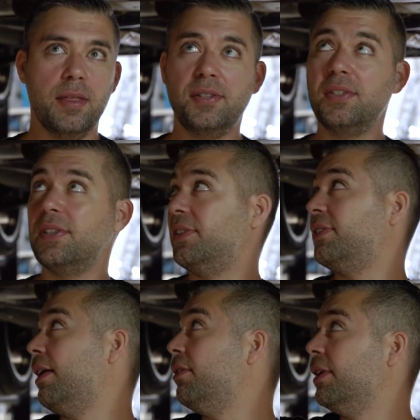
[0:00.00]
This is a
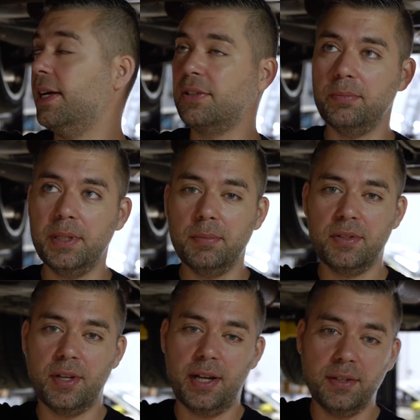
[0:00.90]
solid axle beam
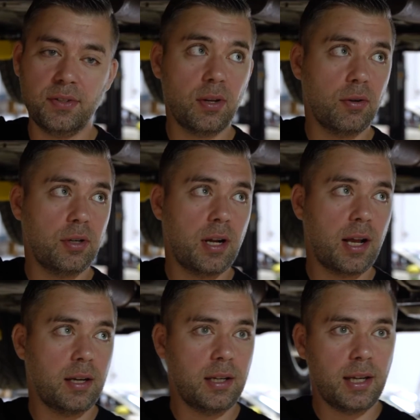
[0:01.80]
design, so you're
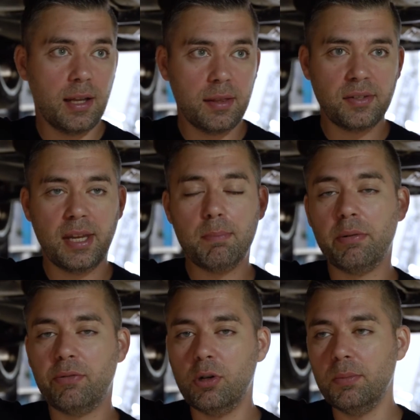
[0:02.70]
not going to get the same
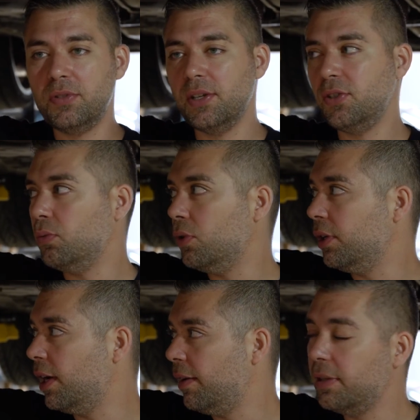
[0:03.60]
performance as you
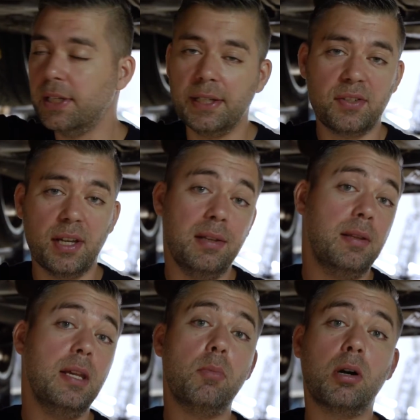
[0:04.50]
would like say
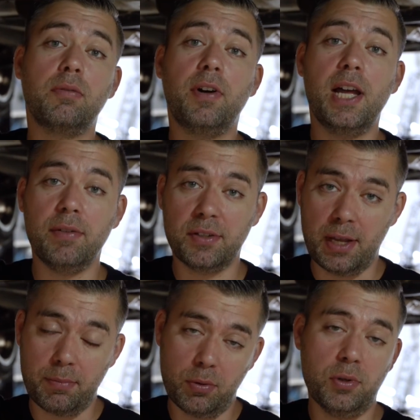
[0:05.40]
the Mark V
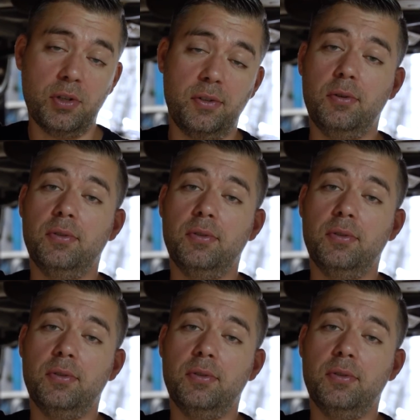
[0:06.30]
example, which